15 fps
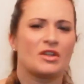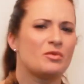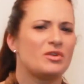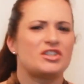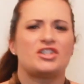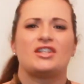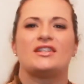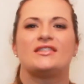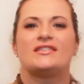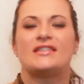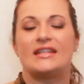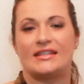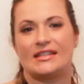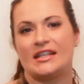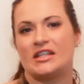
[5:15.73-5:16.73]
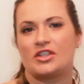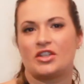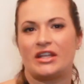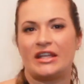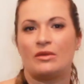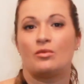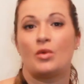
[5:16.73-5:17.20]
which is
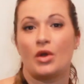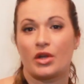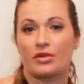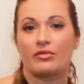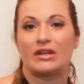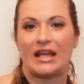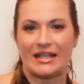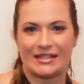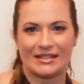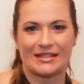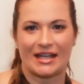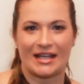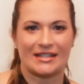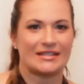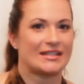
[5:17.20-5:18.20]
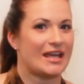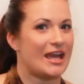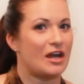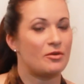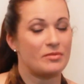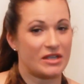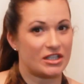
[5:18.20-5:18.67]
essentially work-related tasks to
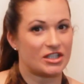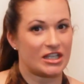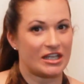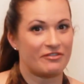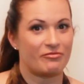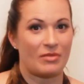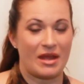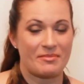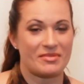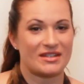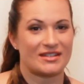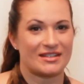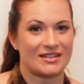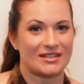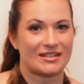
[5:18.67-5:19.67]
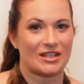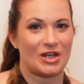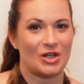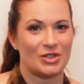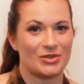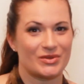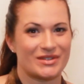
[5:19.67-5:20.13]
help me achieve my business
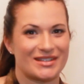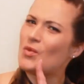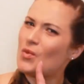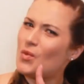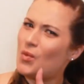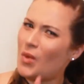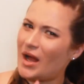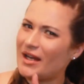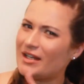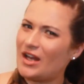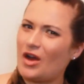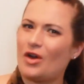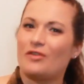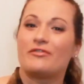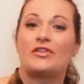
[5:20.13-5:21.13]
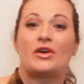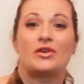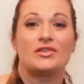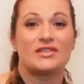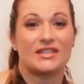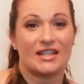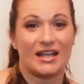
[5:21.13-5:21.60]
goals. One of
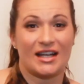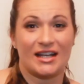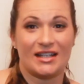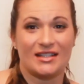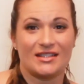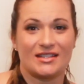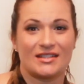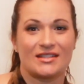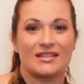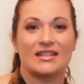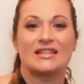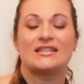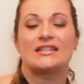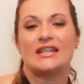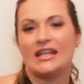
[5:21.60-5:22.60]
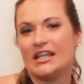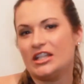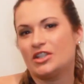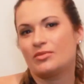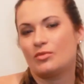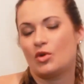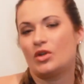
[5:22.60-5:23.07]
those tasks is
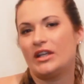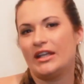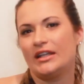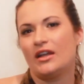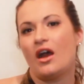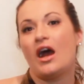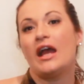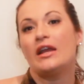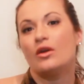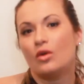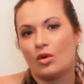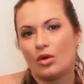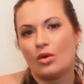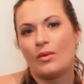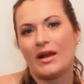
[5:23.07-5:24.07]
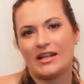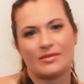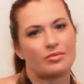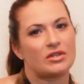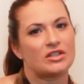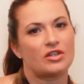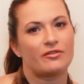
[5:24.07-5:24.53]
each morning I always
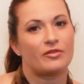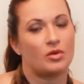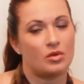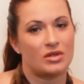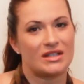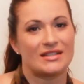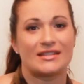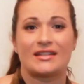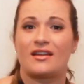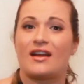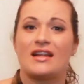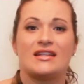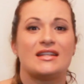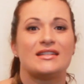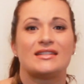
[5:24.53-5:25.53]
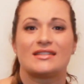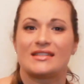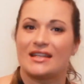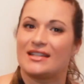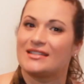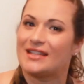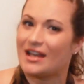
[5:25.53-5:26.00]
print off orders that I need to
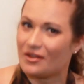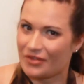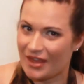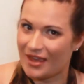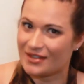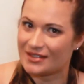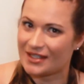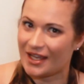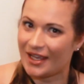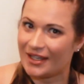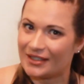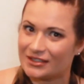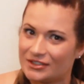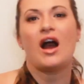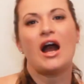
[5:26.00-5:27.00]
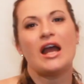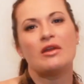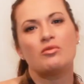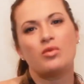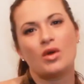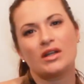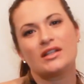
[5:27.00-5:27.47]
send out that day. I
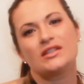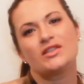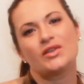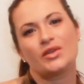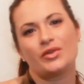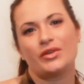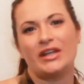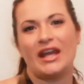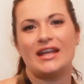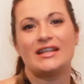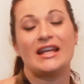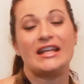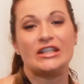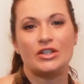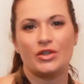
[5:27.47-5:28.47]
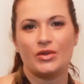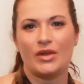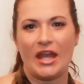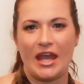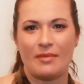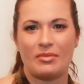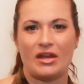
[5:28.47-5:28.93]
wanted to create a new
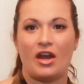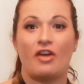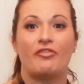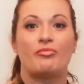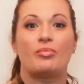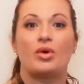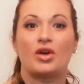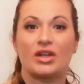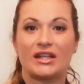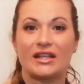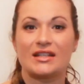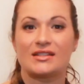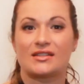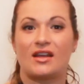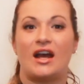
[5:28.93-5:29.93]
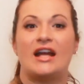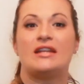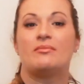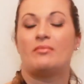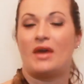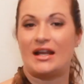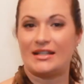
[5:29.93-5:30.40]
habit of putting
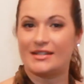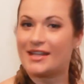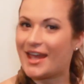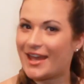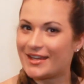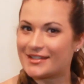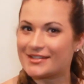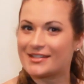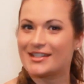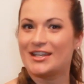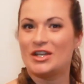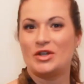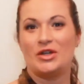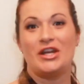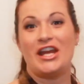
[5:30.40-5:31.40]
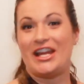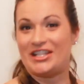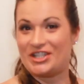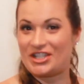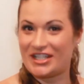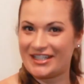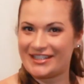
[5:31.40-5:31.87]
aside my tax
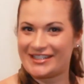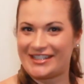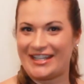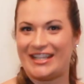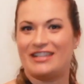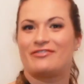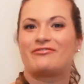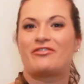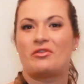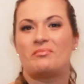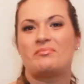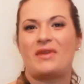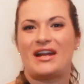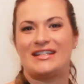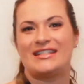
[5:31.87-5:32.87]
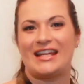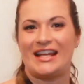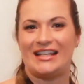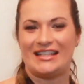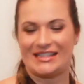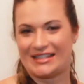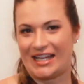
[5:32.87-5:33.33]
and GST from my
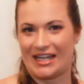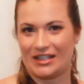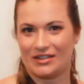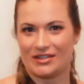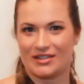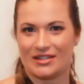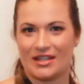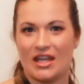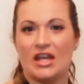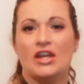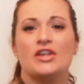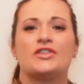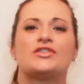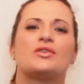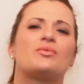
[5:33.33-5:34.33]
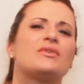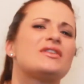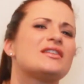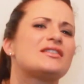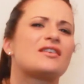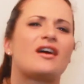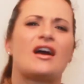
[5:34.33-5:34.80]
daily sales. So when
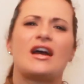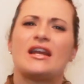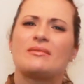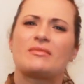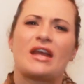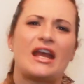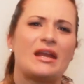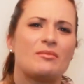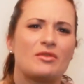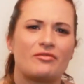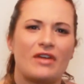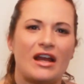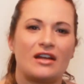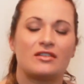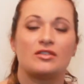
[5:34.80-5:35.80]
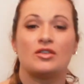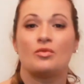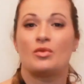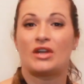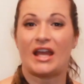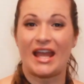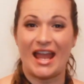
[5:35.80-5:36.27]
the time came around
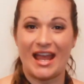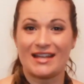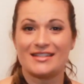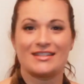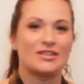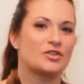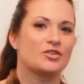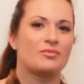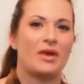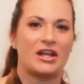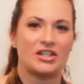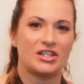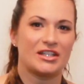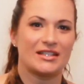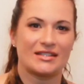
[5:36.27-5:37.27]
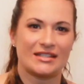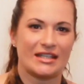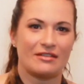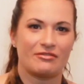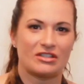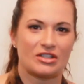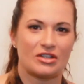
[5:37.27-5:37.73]
when I had to do my
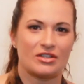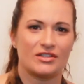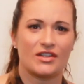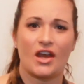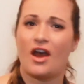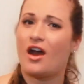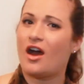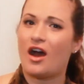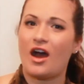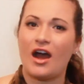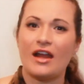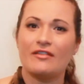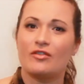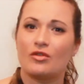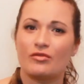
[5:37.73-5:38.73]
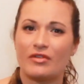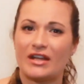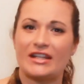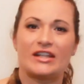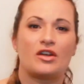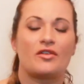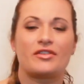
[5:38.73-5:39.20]
GST returns, I've
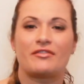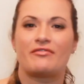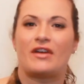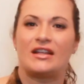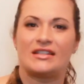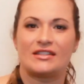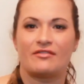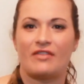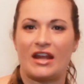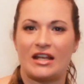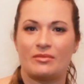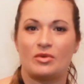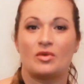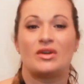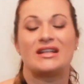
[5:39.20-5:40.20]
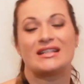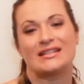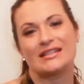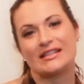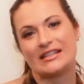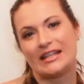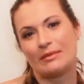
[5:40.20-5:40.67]
already got the funds available in a
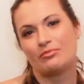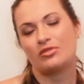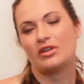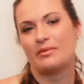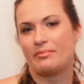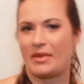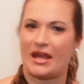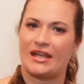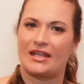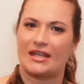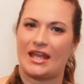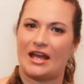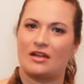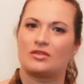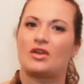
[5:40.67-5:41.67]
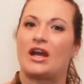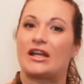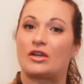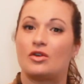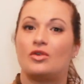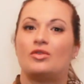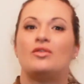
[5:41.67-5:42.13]
separate bank account I
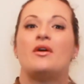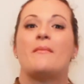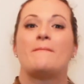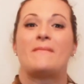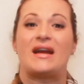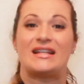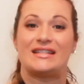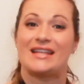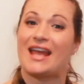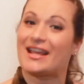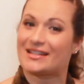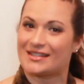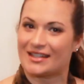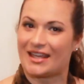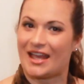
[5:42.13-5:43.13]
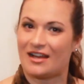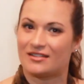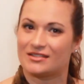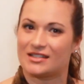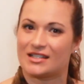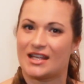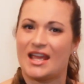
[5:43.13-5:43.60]
call my tax
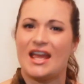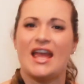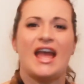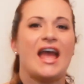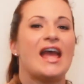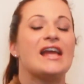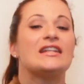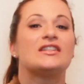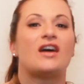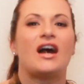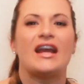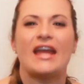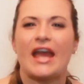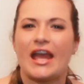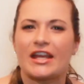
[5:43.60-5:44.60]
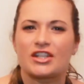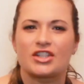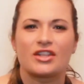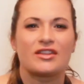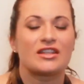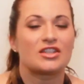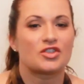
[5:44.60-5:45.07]
account, and I
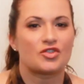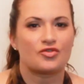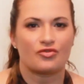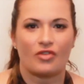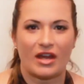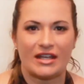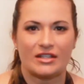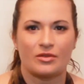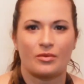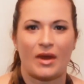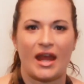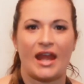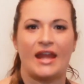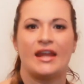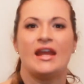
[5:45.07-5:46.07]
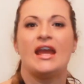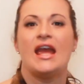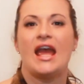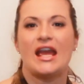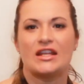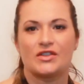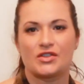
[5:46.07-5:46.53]
action this straight away
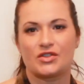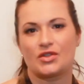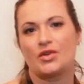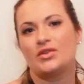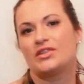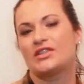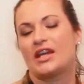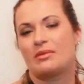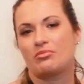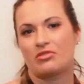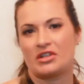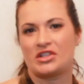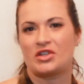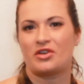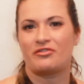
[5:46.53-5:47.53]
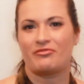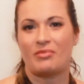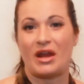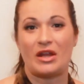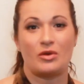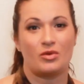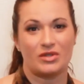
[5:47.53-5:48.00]
as soon as I print off
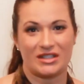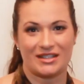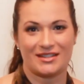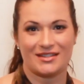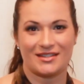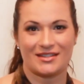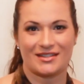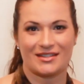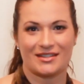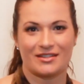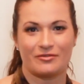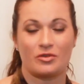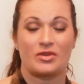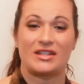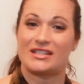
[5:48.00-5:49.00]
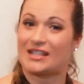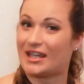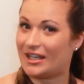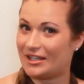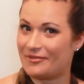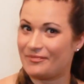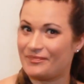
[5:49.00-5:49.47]
my orders for the
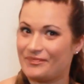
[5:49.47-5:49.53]
day.